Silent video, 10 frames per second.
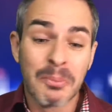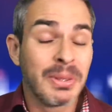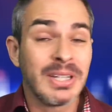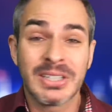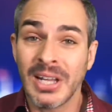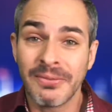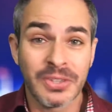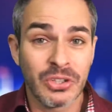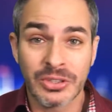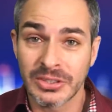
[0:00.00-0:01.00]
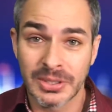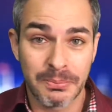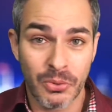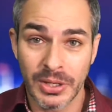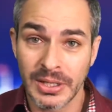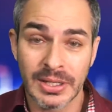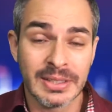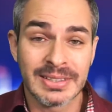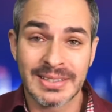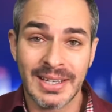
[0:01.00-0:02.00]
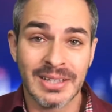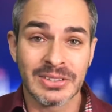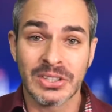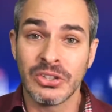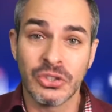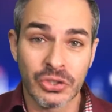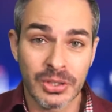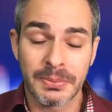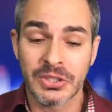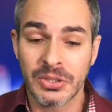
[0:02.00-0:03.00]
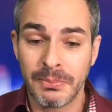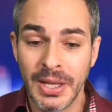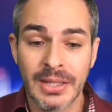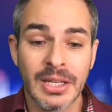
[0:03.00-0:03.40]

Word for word: but they're definitely not disappointing in sales in Europe and Japan.